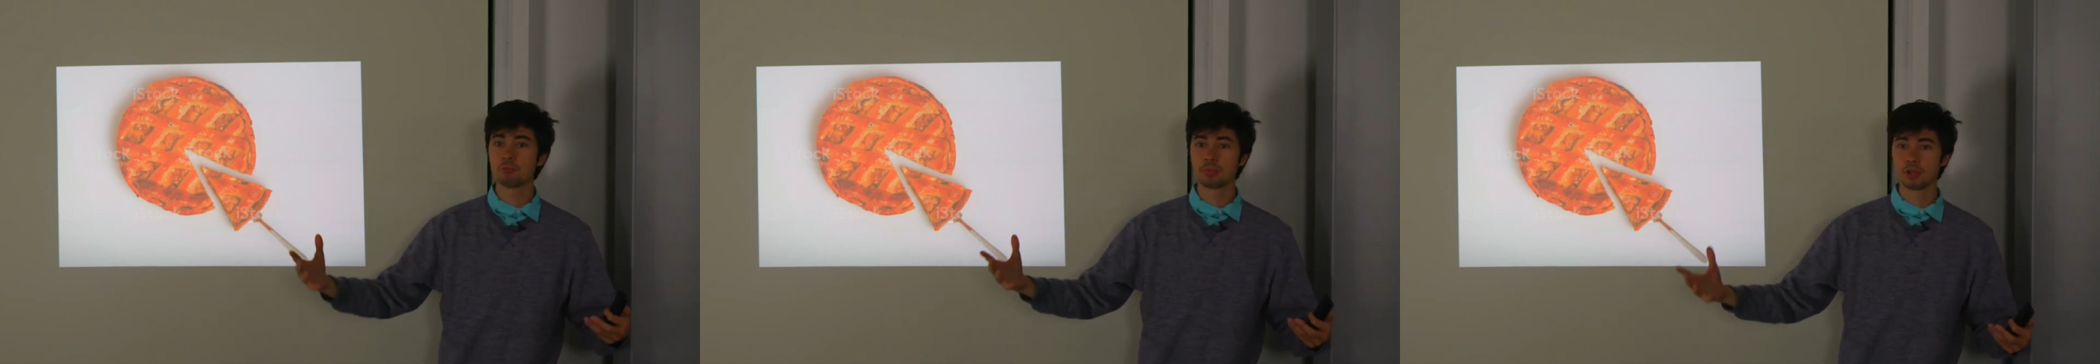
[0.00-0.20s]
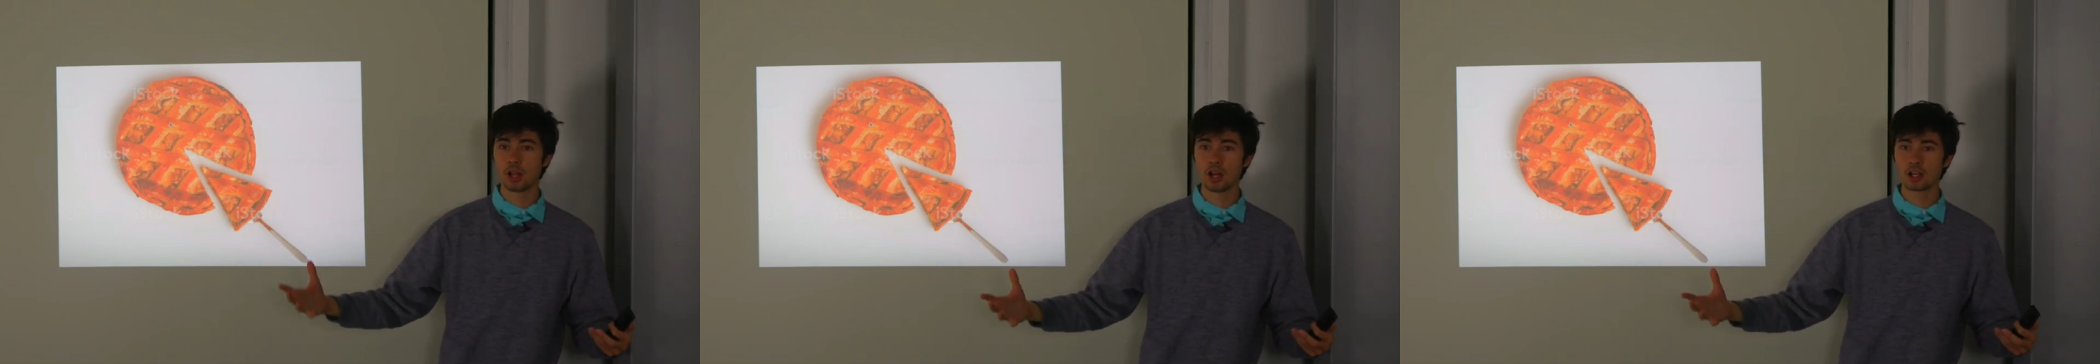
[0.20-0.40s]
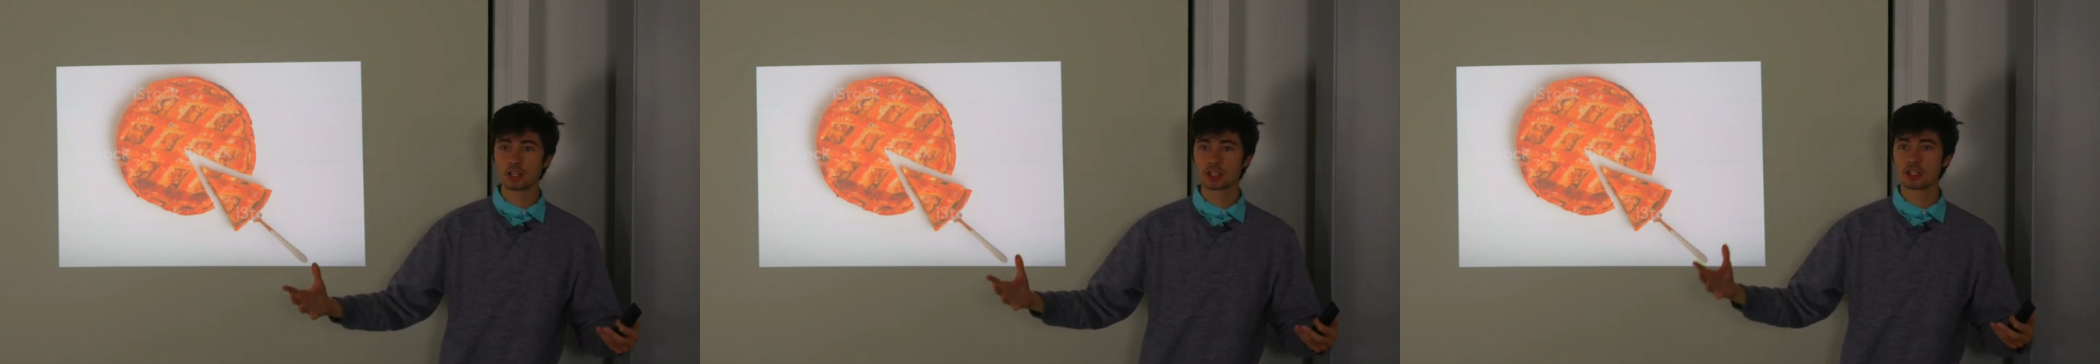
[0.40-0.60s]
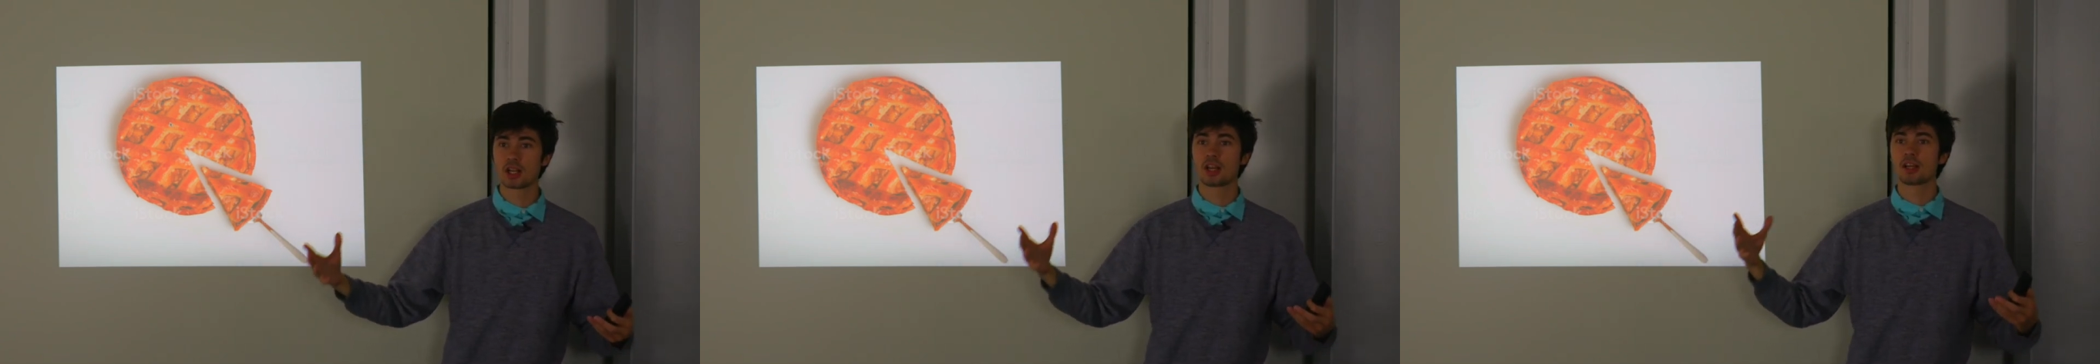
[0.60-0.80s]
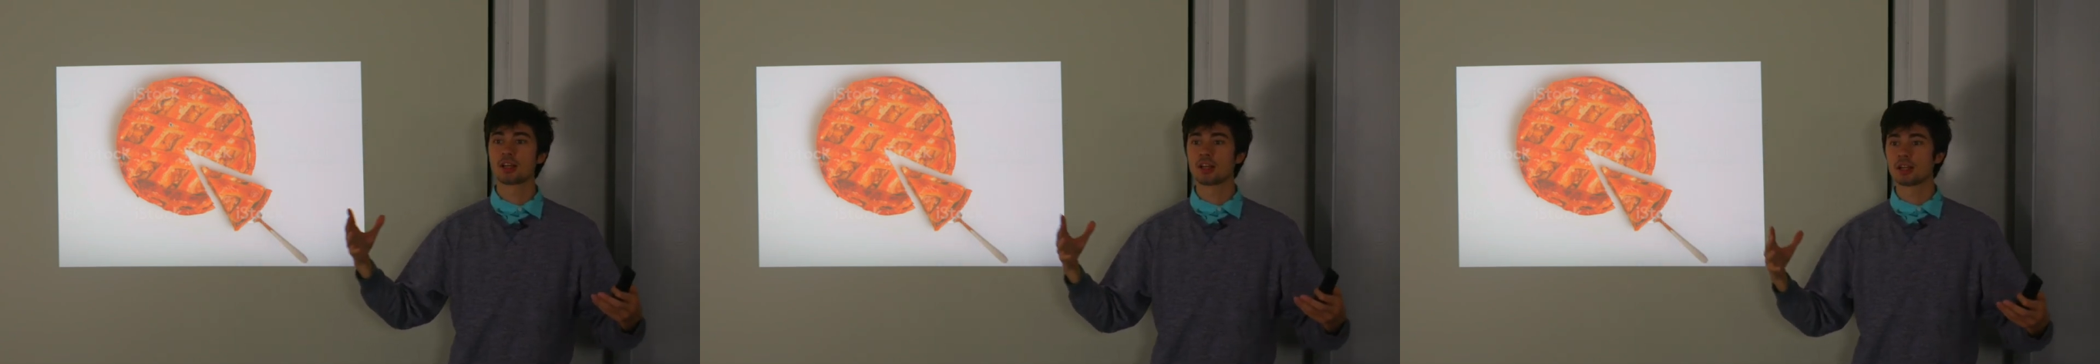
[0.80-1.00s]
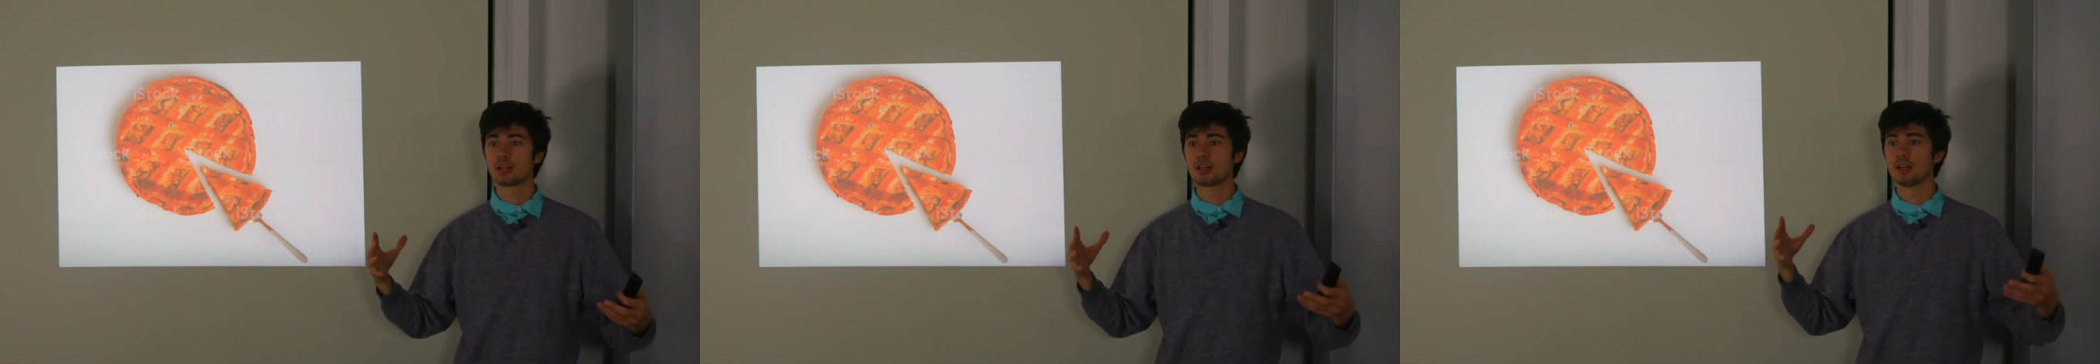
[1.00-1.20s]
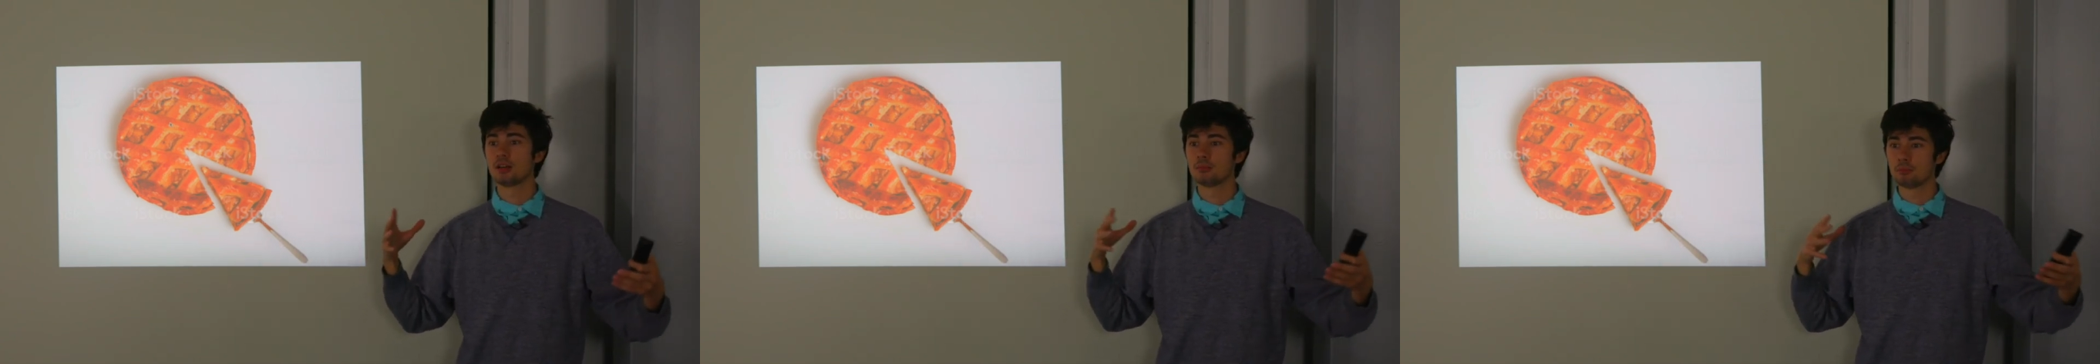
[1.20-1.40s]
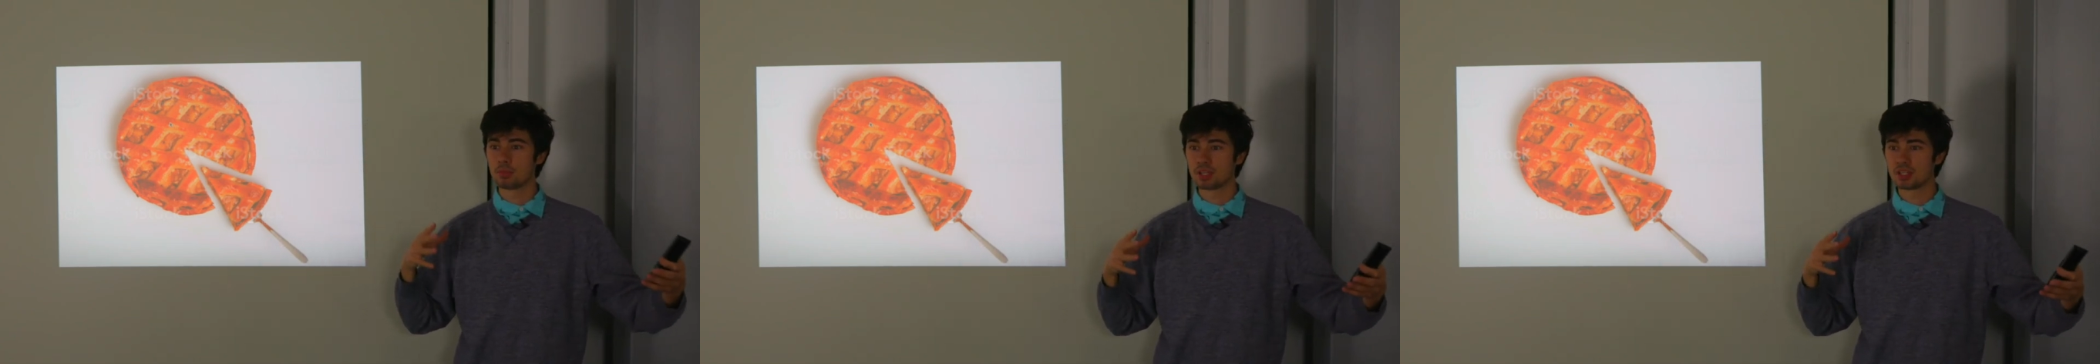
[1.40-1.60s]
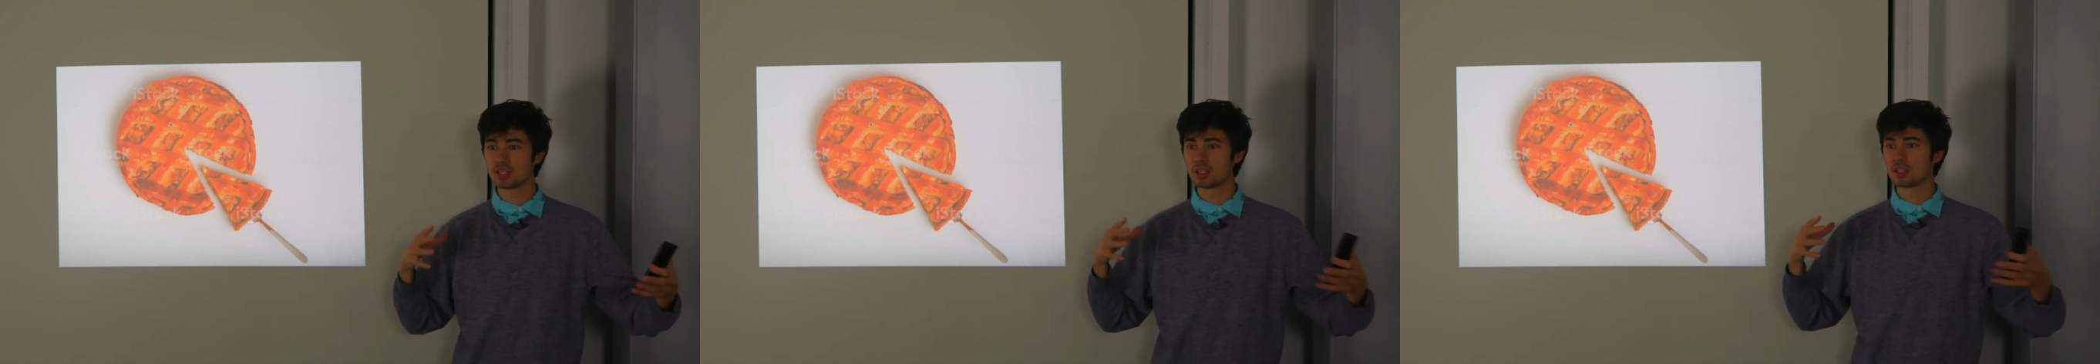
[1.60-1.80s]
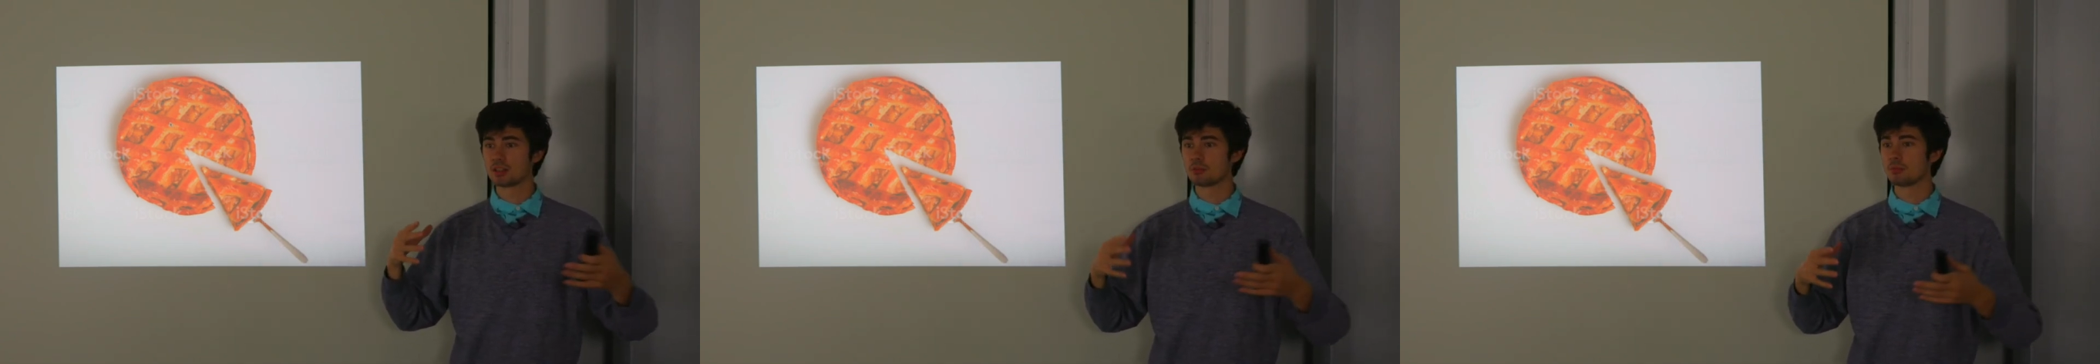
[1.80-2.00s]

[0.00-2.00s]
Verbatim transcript: blockchain in business,